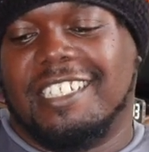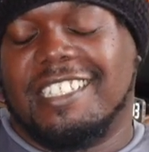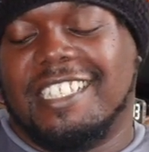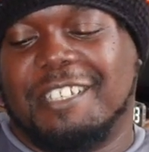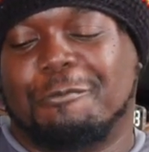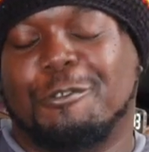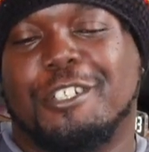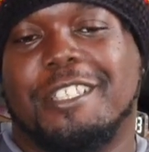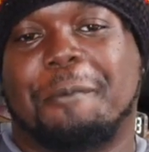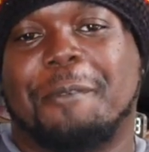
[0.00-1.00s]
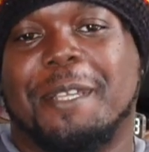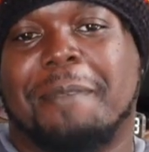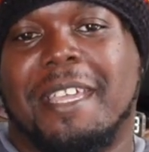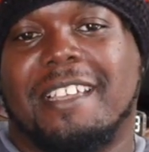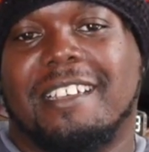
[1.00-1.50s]
the wood that we
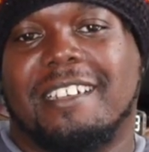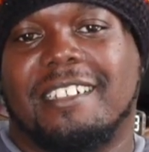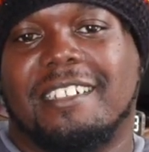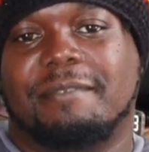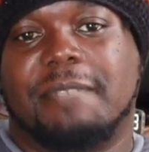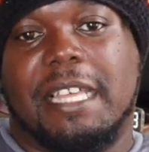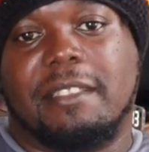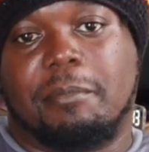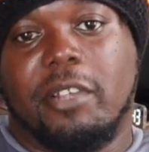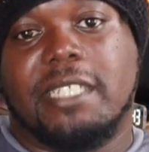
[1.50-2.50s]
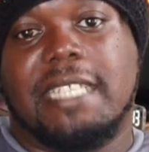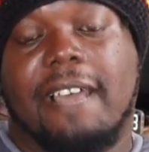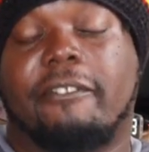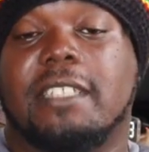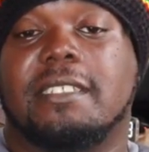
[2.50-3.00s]
make, that the bricks
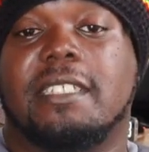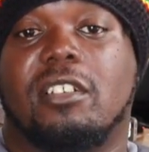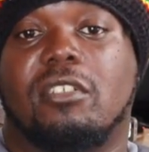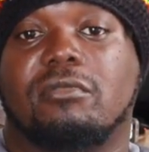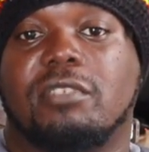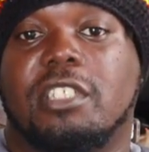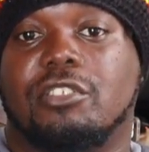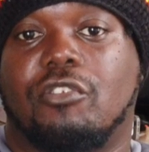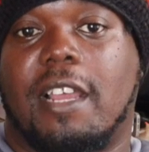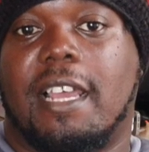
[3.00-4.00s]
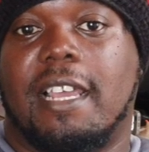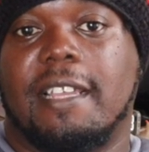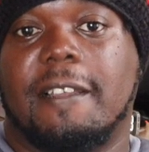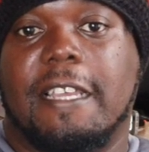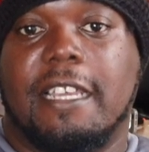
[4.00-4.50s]
have to sit on to dry.